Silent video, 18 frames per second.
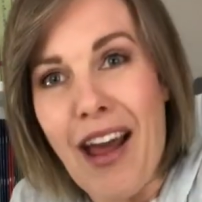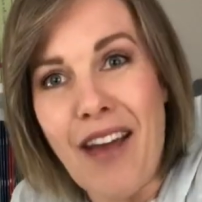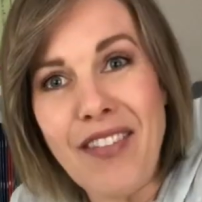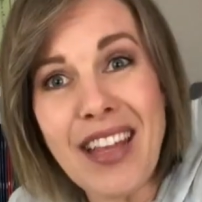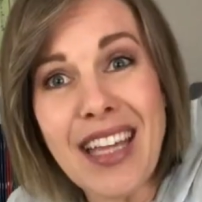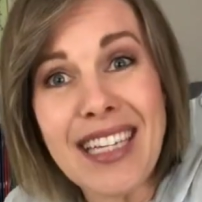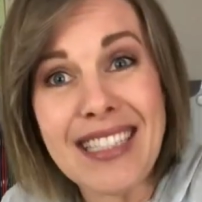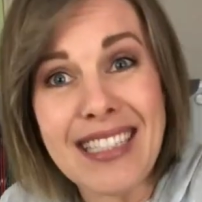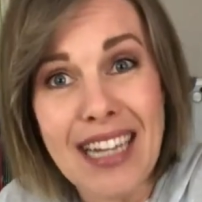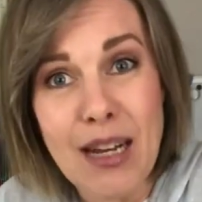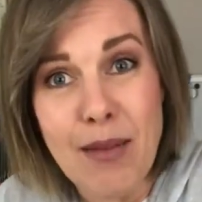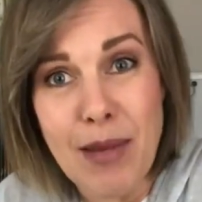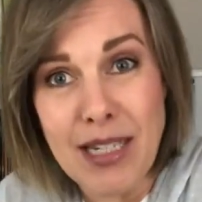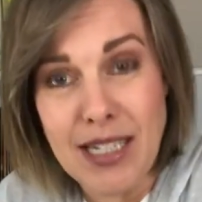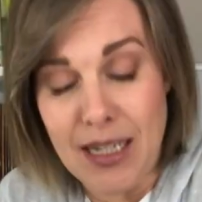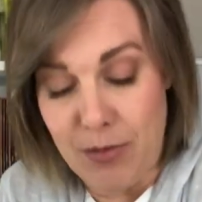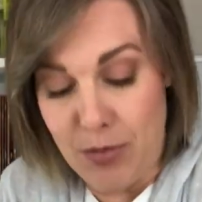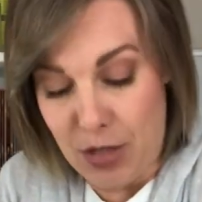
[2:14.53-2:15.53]
I have to like stand on my
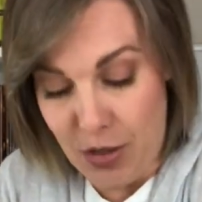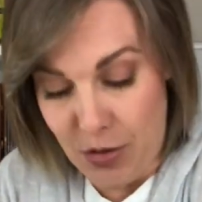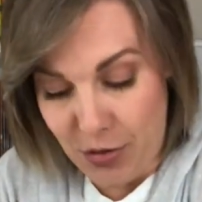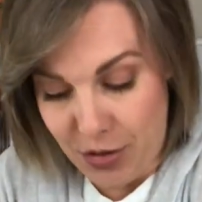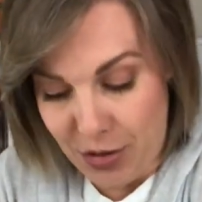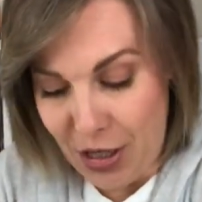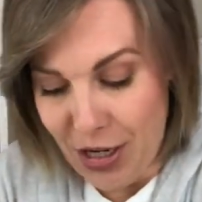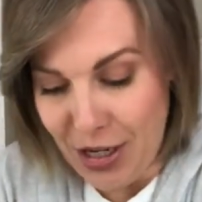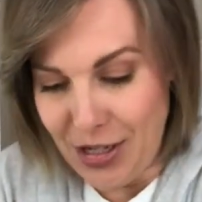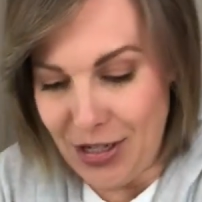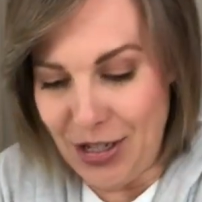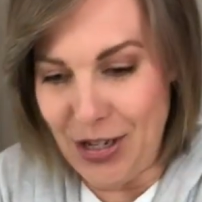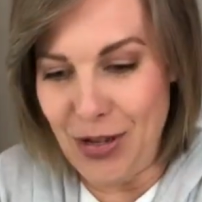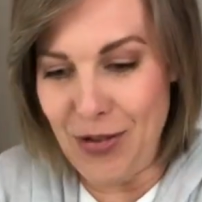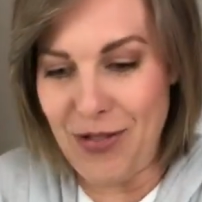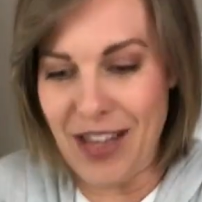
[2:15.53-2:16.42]
tiptoes to do